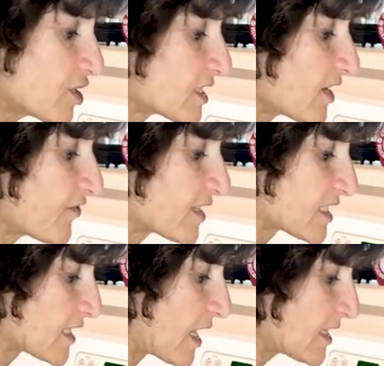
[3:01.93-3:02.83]
cheese if it's
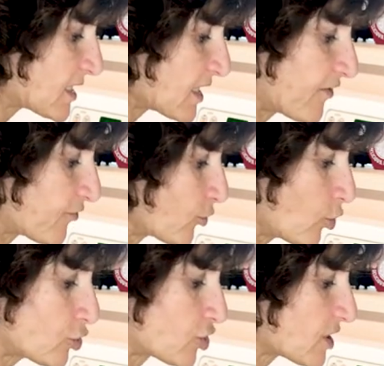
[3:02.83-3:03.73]
sliced if
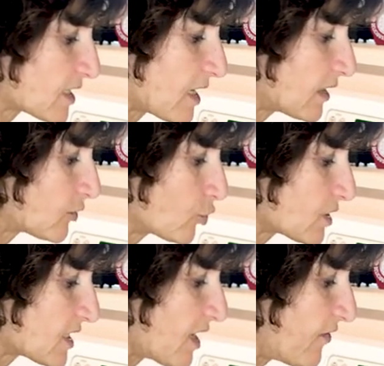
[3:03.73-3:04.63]
not just cut
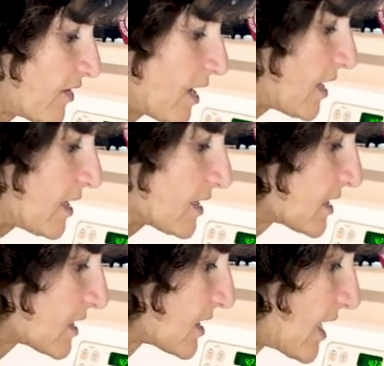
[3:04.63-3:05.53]
yourself
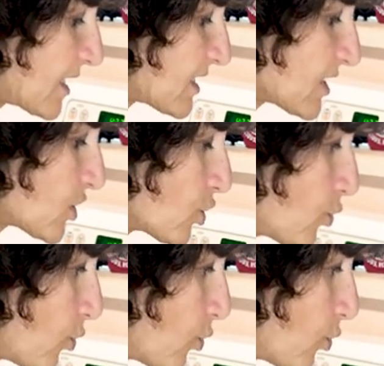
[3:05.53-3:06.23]
slices you